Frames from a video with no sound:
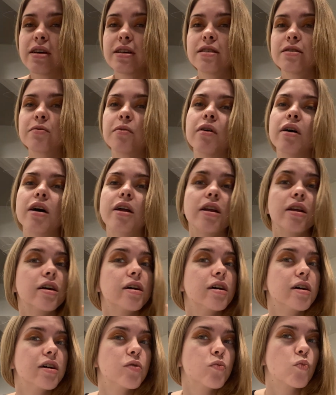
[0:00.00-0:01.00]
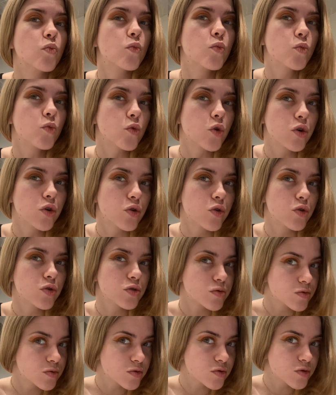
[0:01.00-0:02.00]
this one
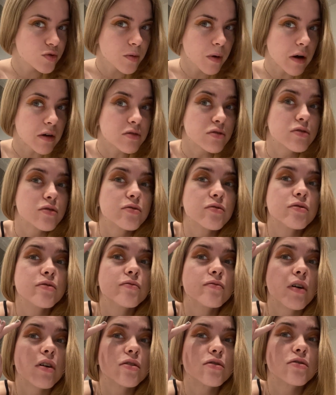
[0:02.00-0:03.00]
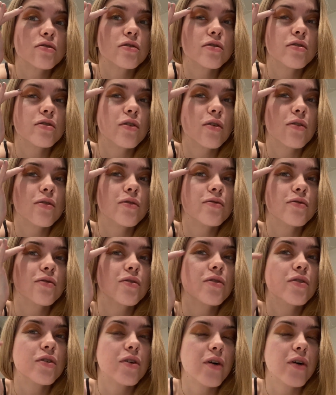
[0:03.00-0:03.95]
is about to invest in a lot of